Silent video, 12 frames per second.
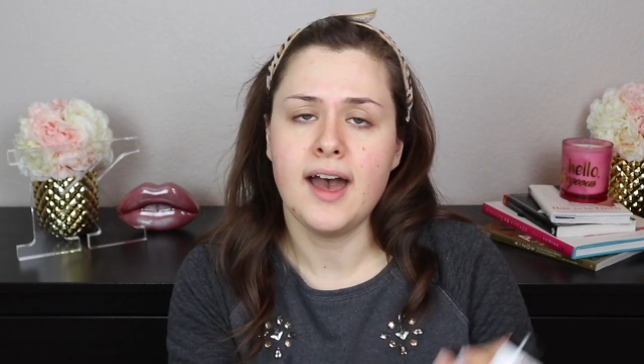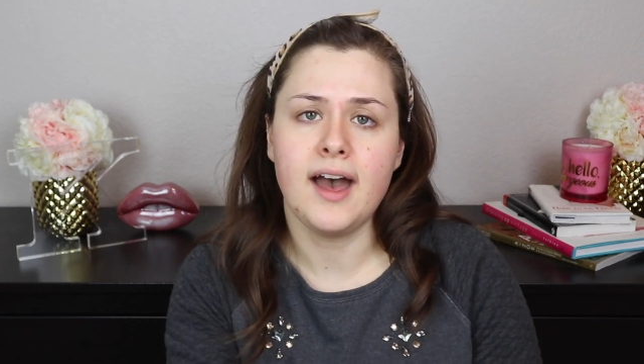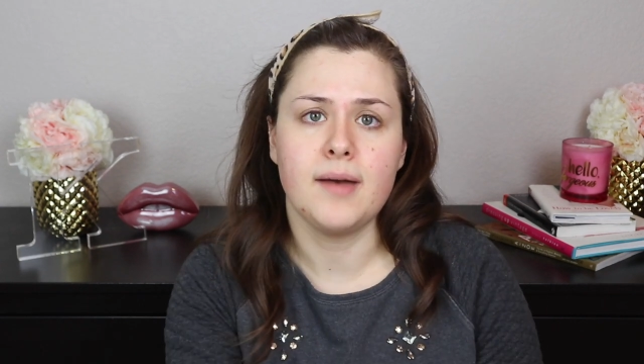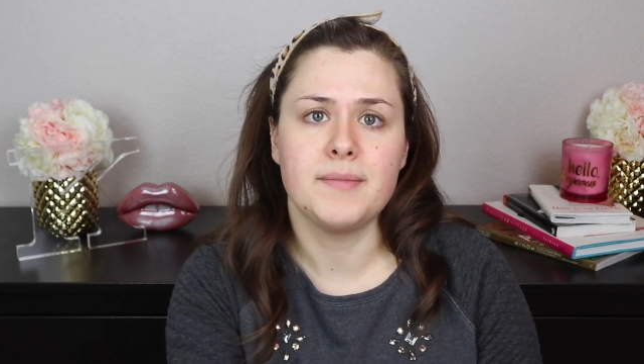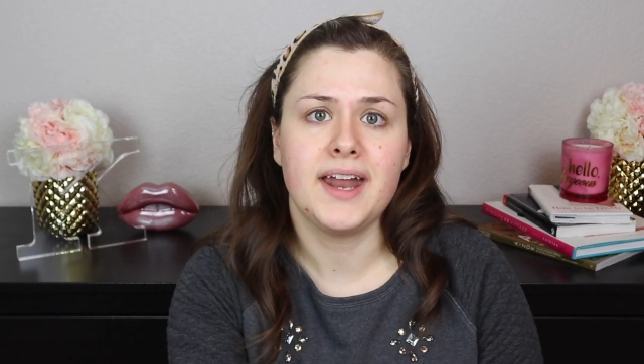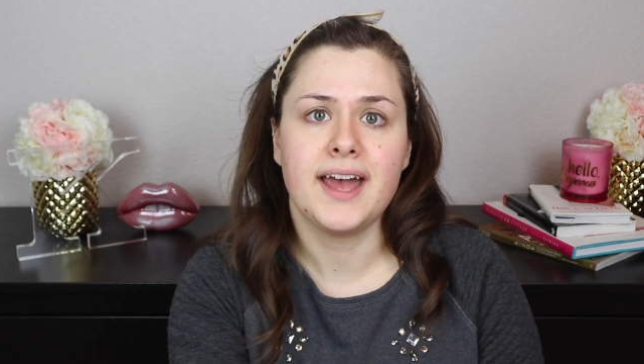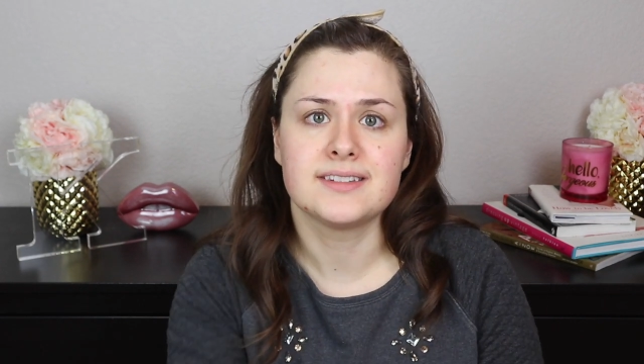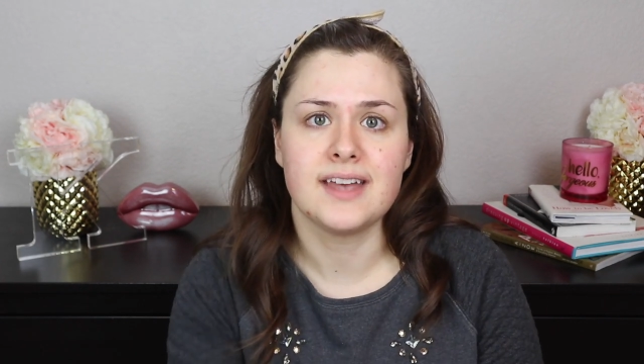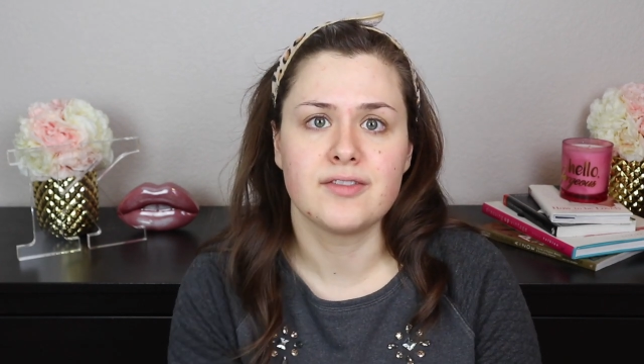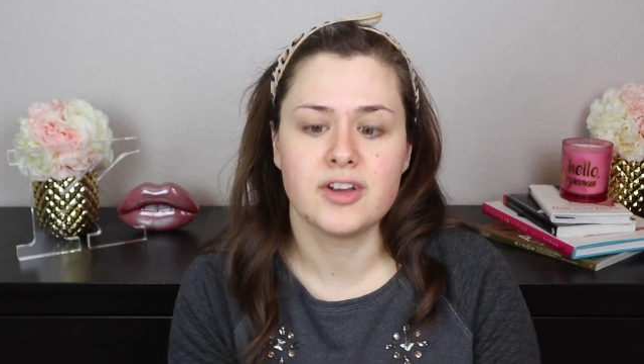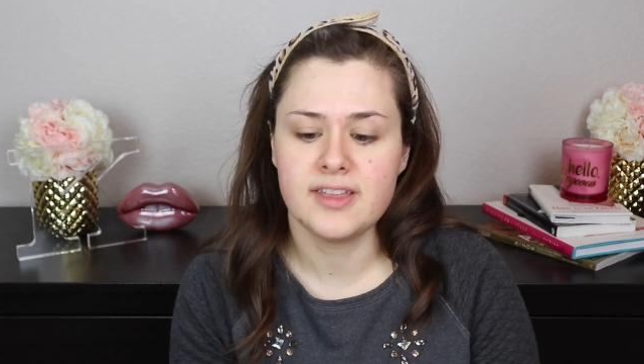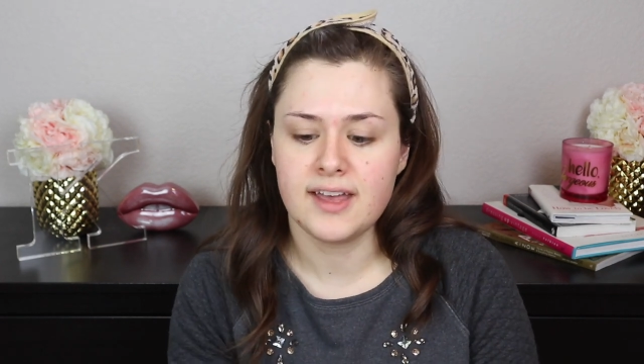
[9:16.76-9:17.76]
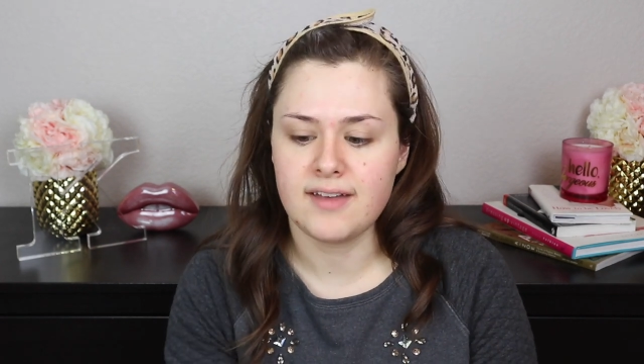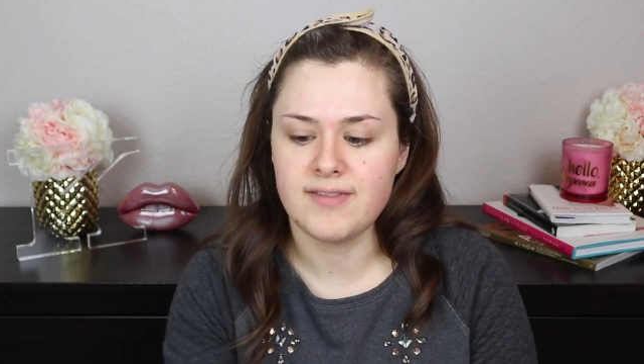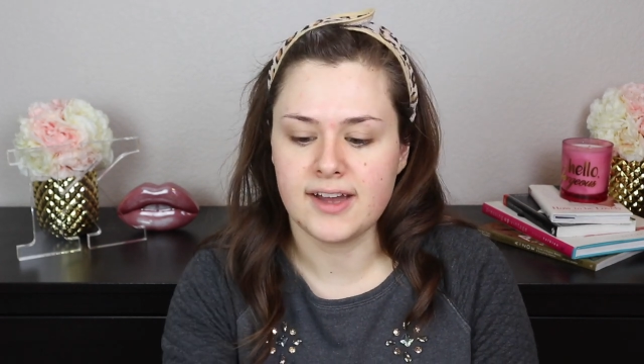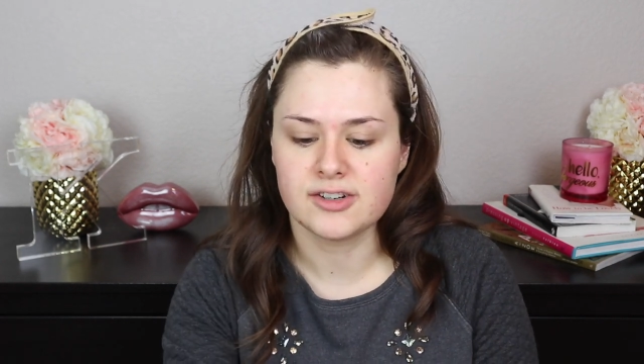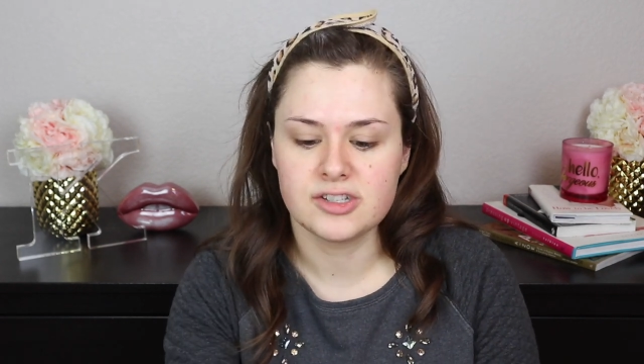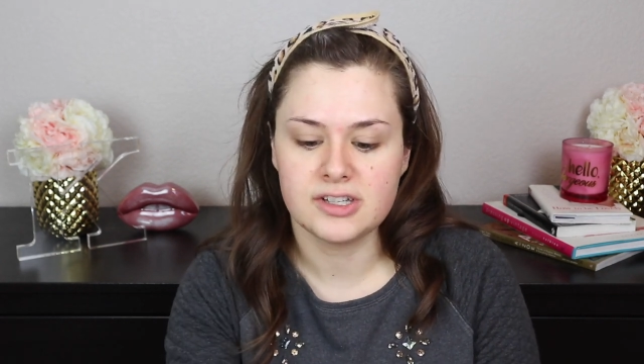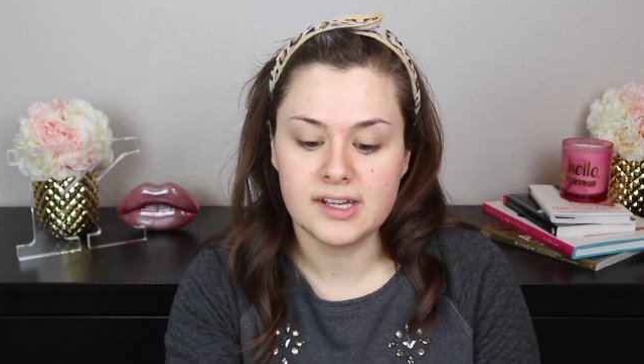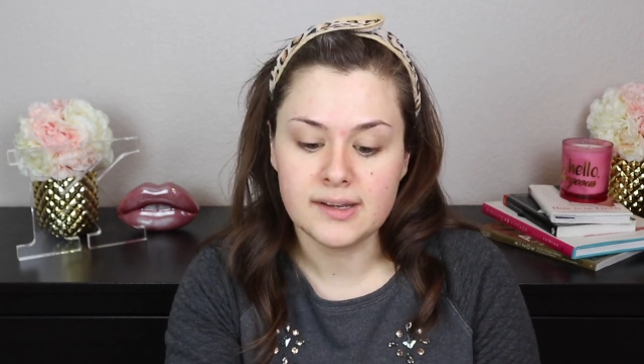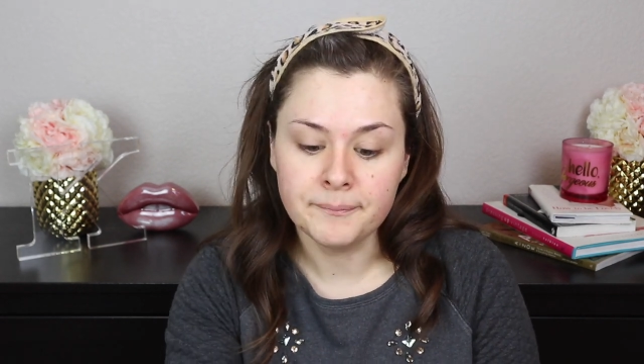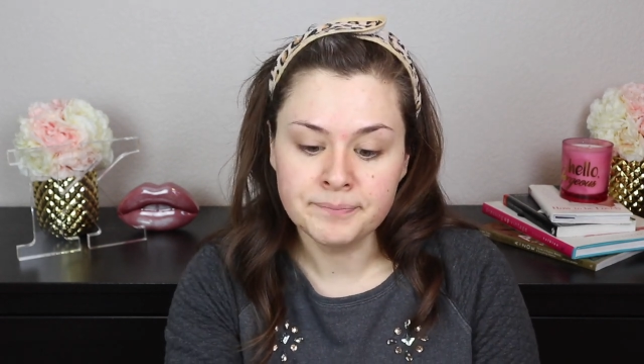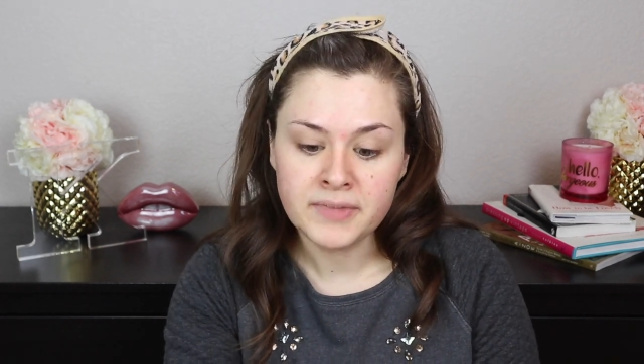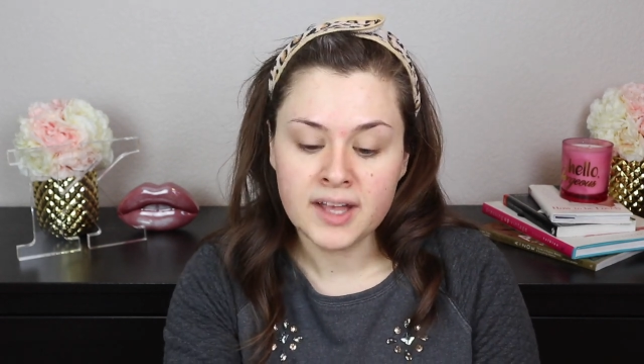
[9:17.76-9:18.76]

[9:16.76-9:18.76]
it has everything. I've actually